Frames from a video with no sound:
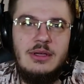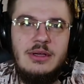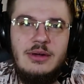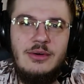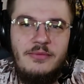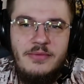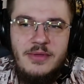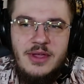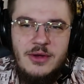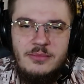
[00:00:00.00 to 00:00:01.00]
of
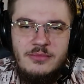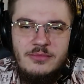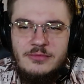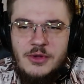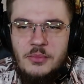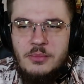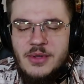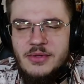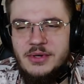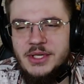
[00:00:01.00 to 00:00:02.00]
them, a
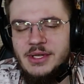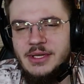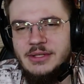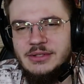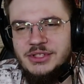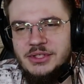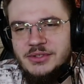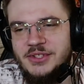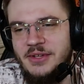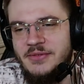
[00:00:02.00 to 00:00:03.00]
mother and little
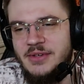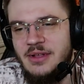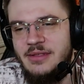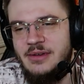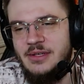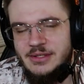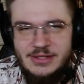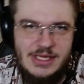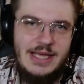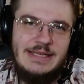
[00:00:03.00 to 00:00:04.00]
children and father,
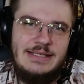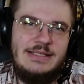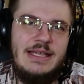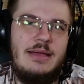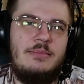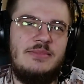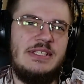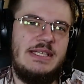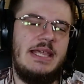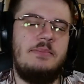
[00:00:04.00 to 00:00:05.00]
and goddamn
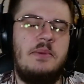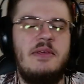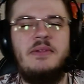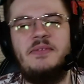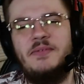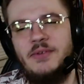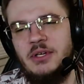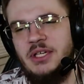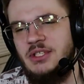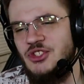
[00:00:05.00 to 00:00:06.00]
Zeke,
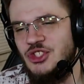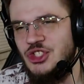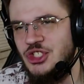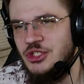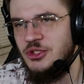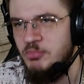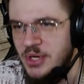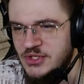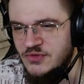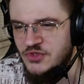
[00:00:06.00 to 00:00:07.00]
motherfucking
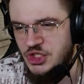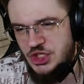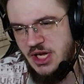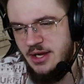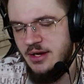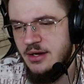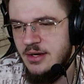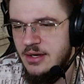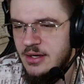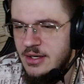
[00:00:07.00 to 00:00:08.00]
piece of shit.
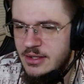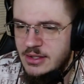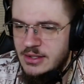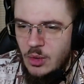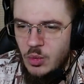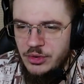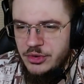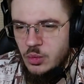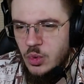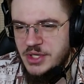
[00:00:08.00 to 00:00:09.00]
I
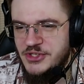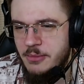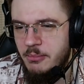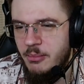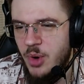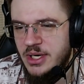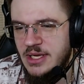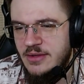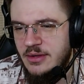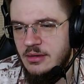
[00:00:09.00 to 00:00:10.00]
wonder where's the monkey.